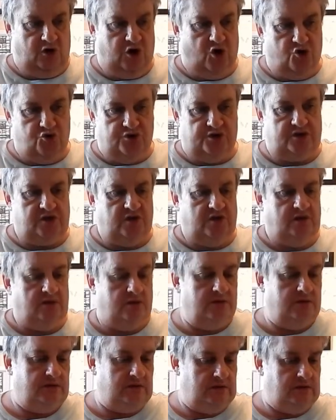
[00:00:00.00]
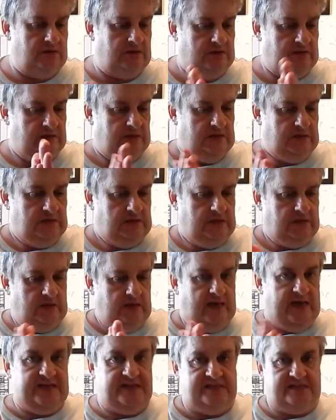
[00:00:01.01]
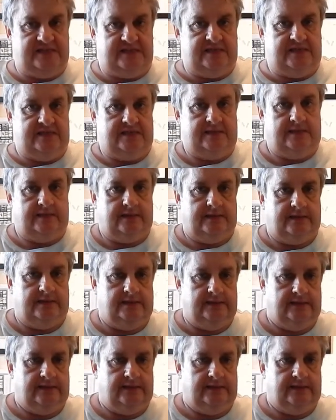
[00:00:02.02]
download it, edit it,